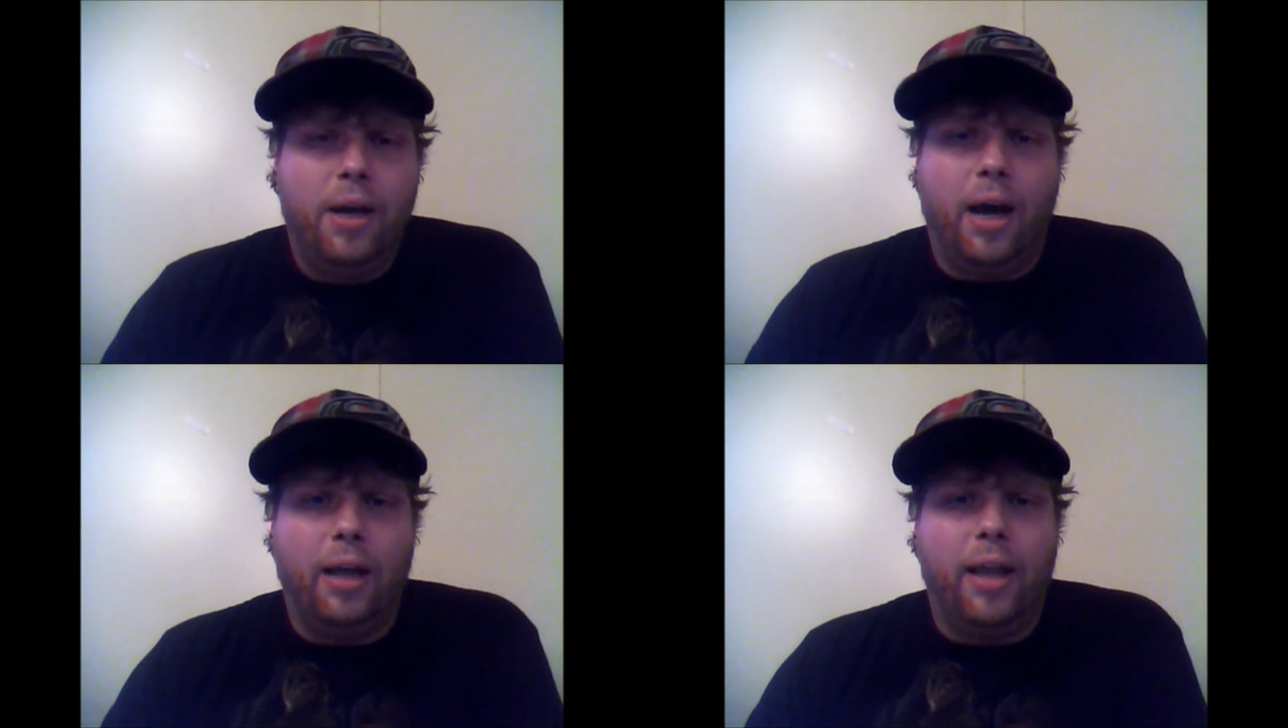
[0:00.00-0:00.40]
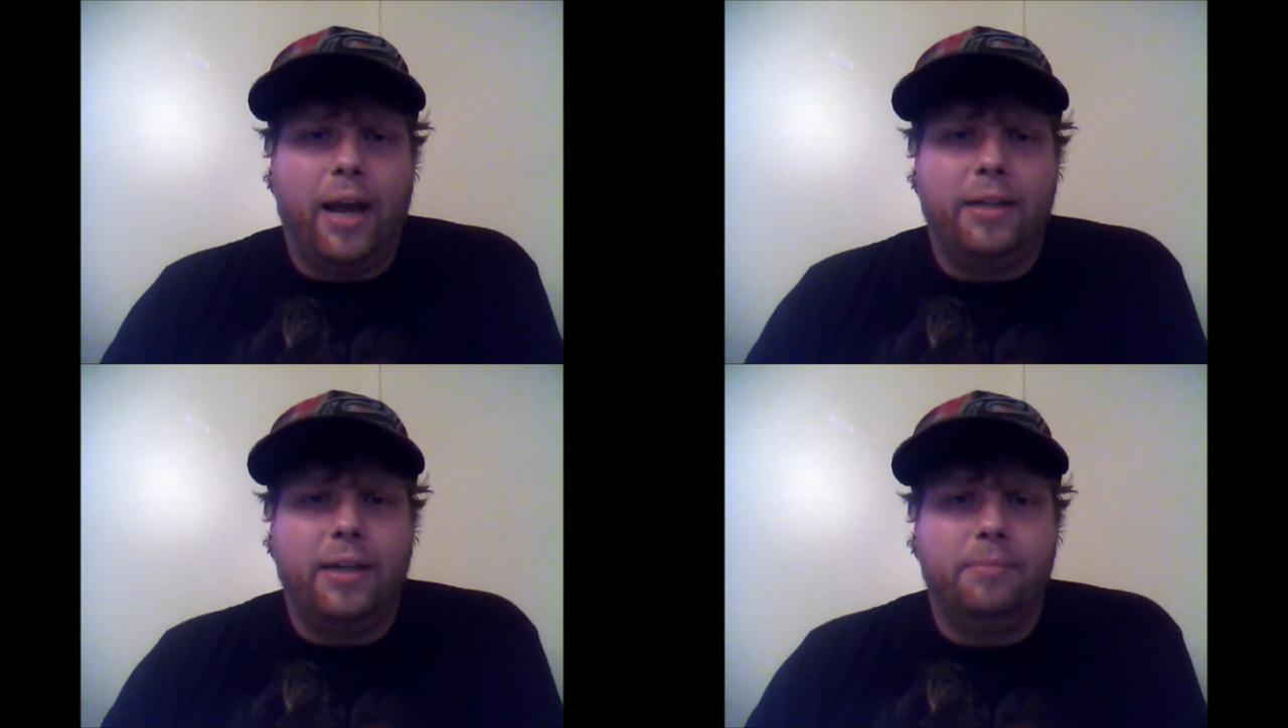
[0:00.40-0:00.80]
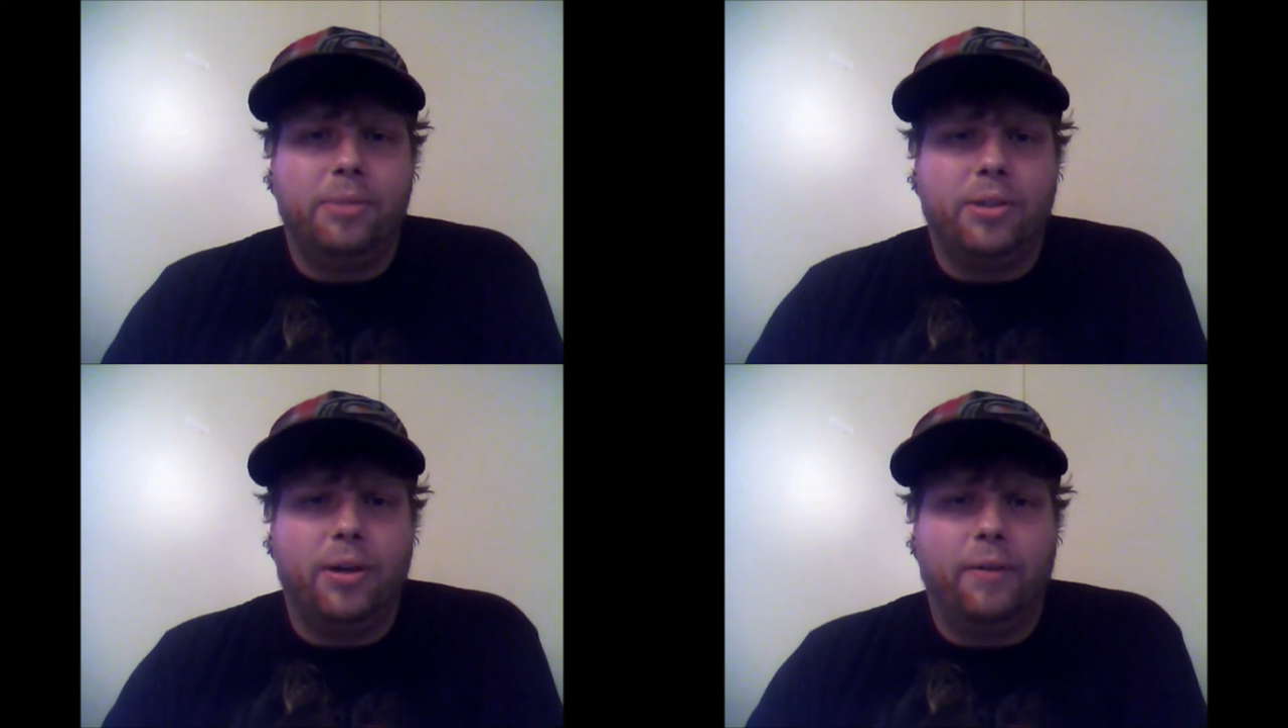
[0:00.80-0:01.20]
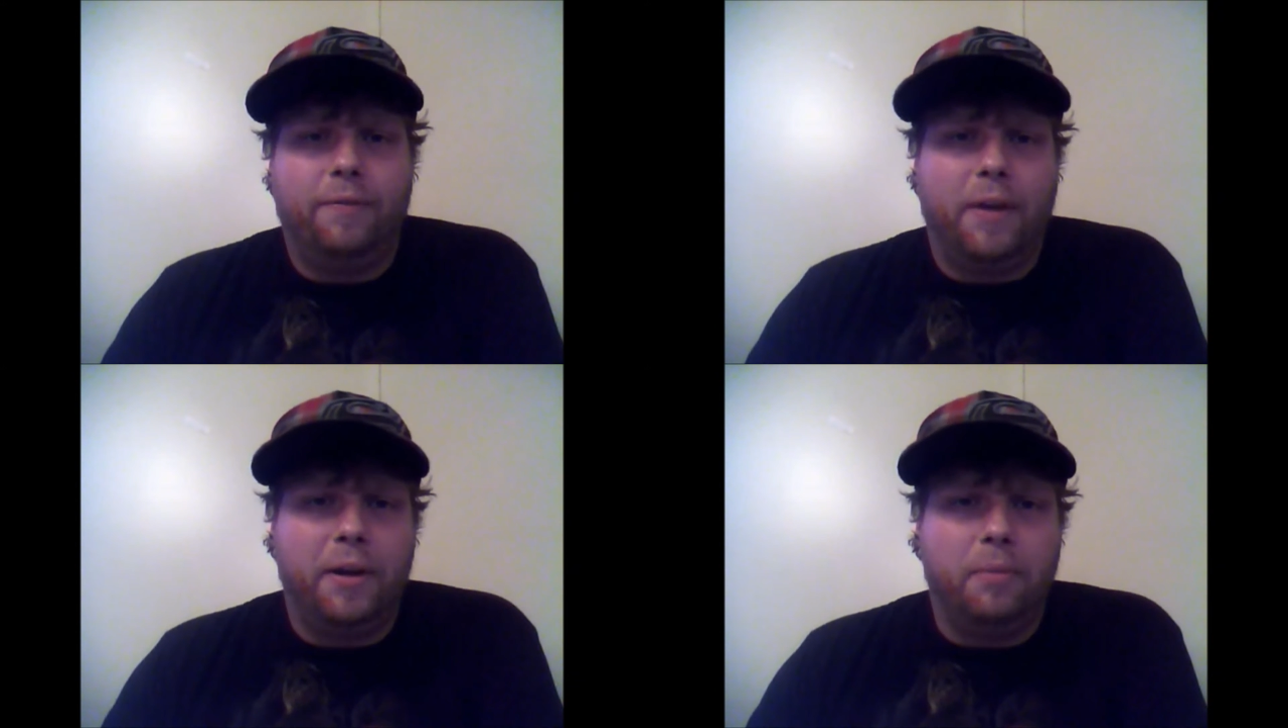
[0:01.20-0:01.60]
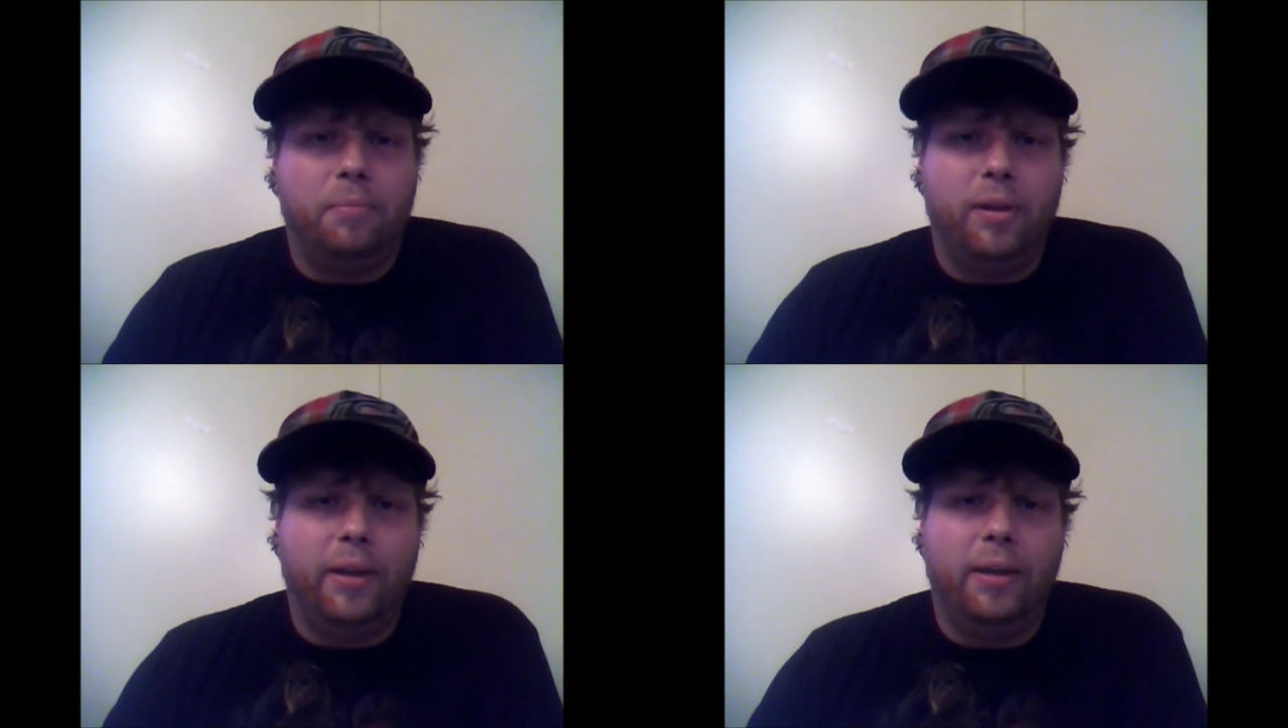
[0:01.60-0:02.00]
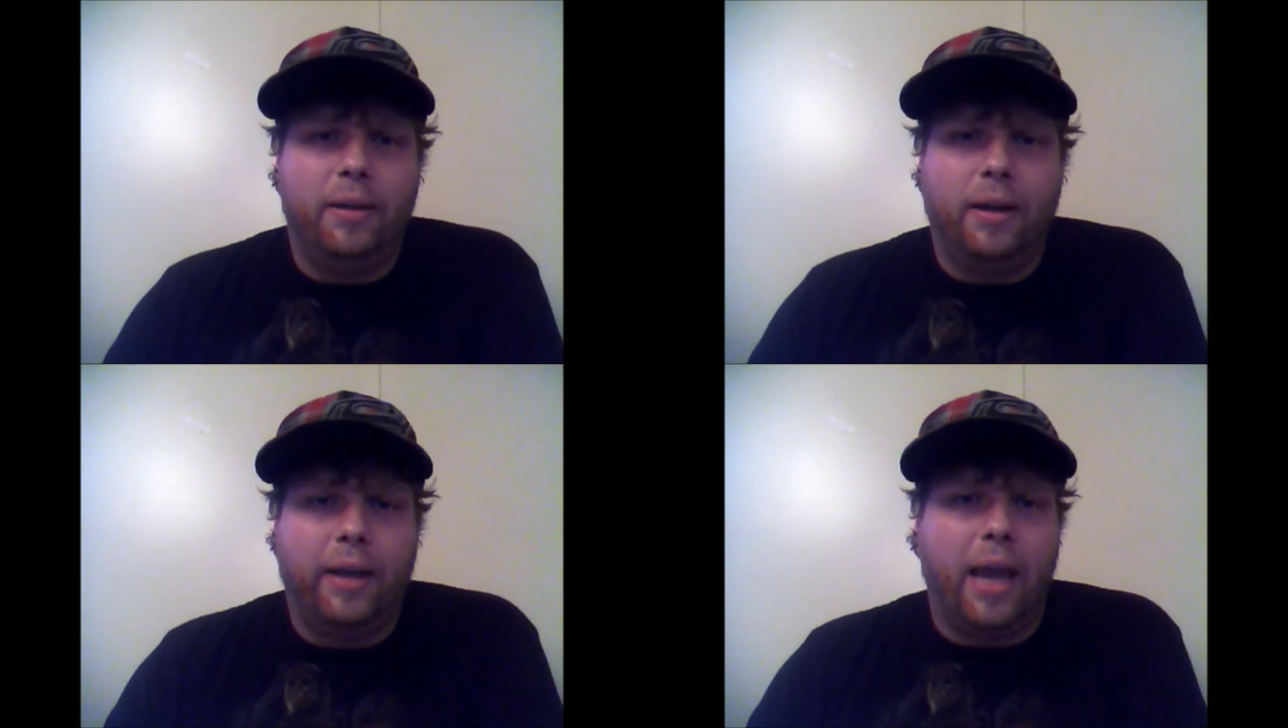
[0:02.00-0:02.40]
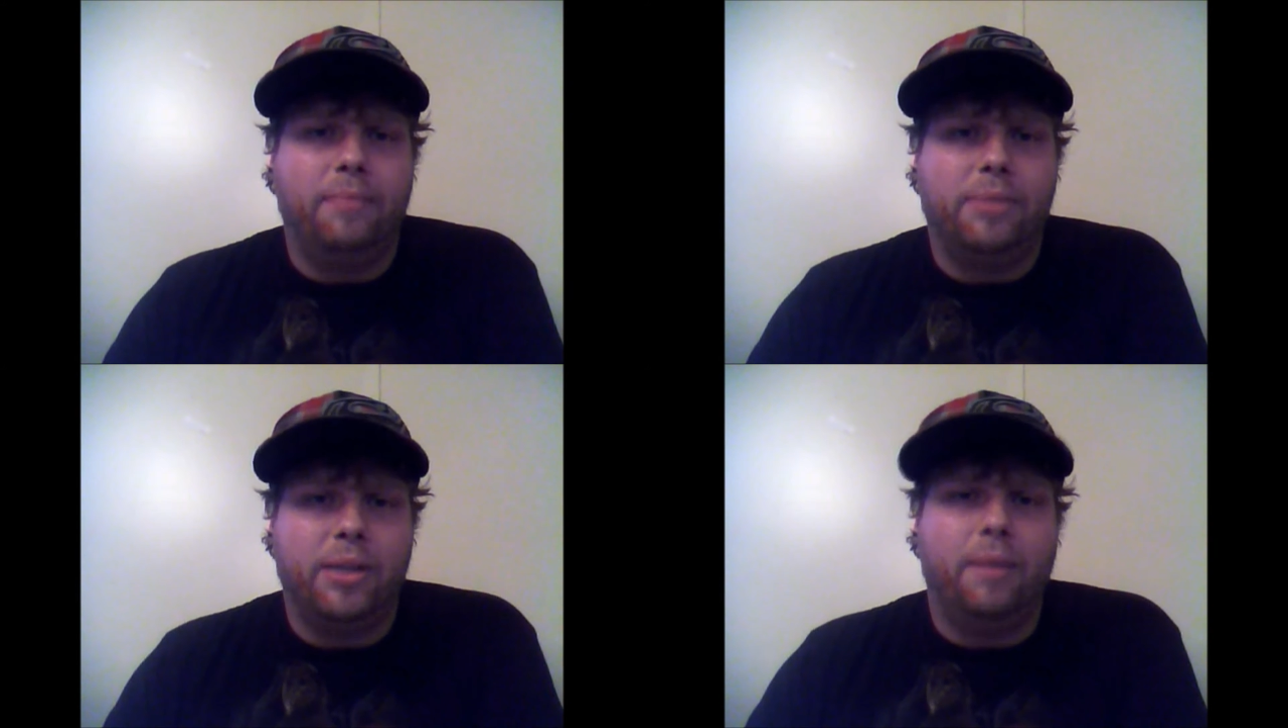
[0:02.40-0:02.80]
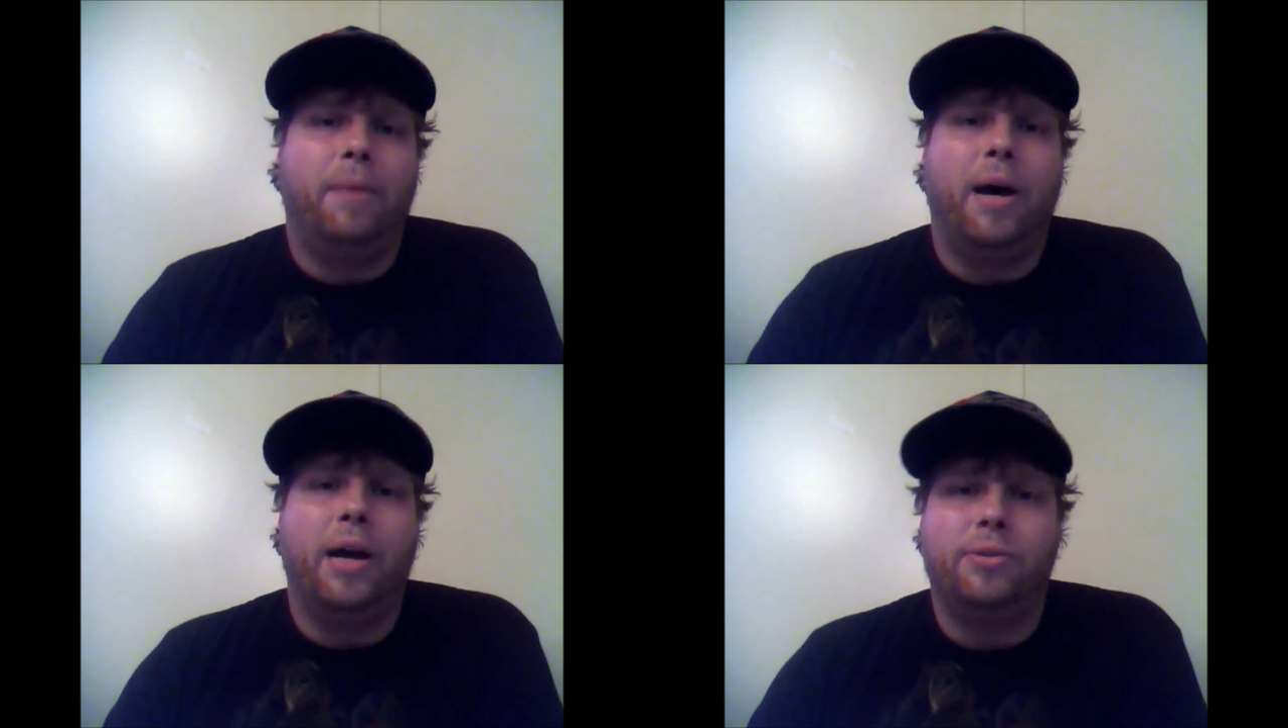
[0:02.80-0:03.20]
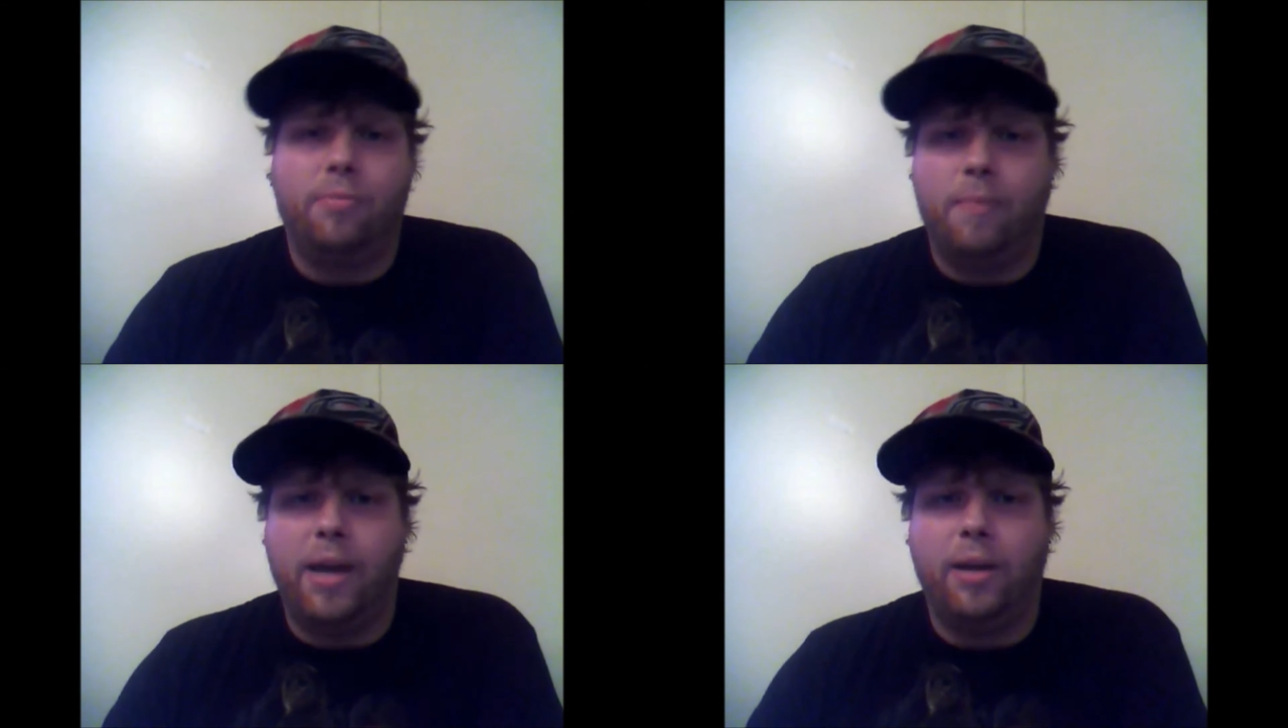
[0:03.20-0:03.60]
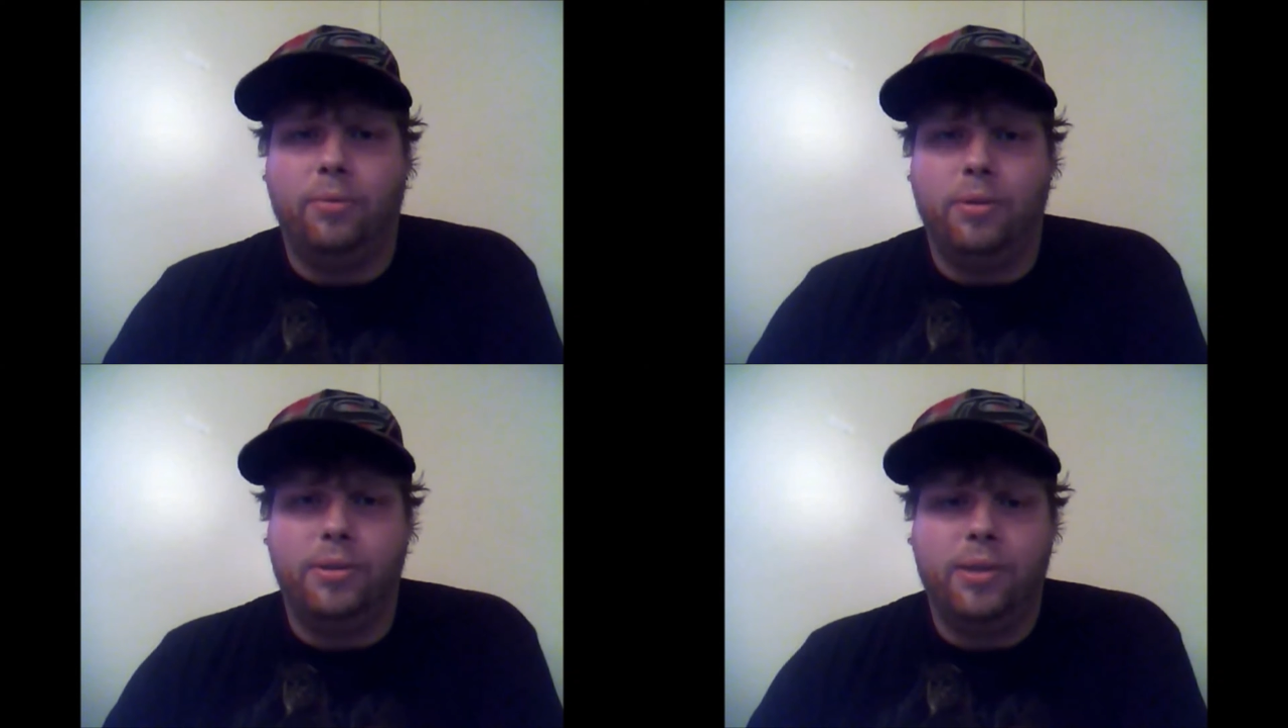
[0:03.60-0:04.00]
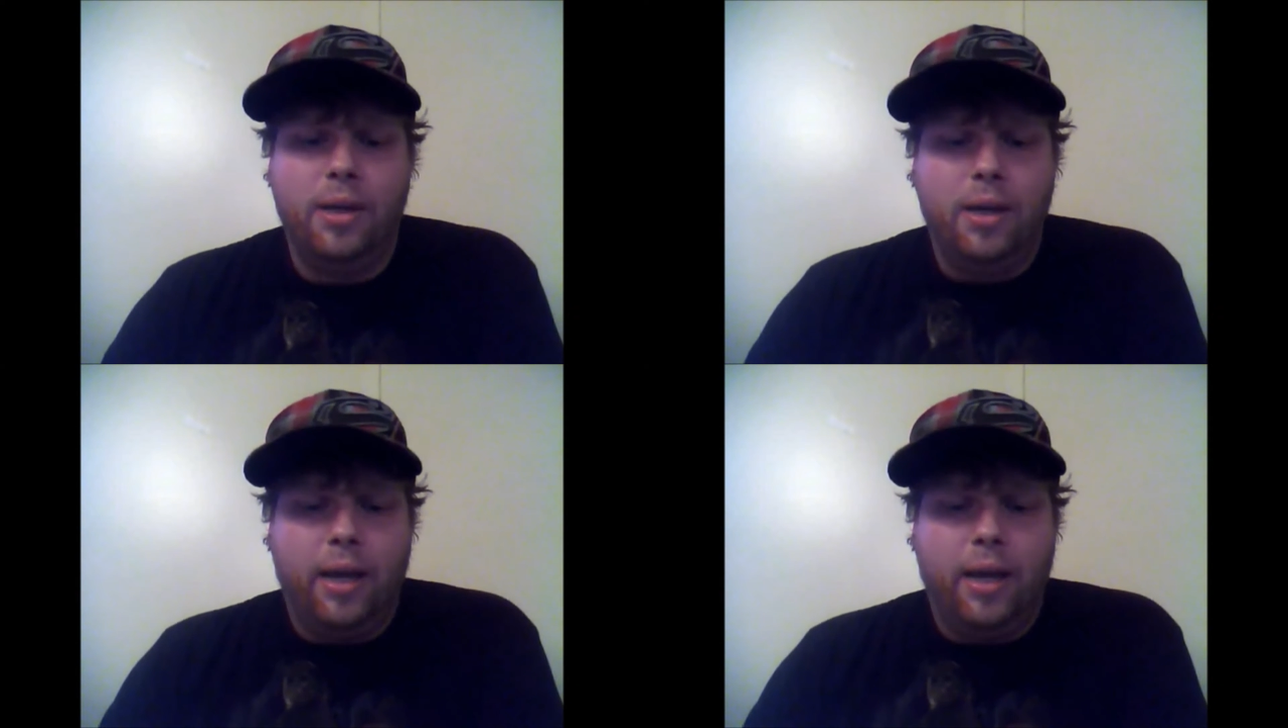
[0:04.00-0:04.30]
A lot of times it's hard to find complete games in the box with manuals,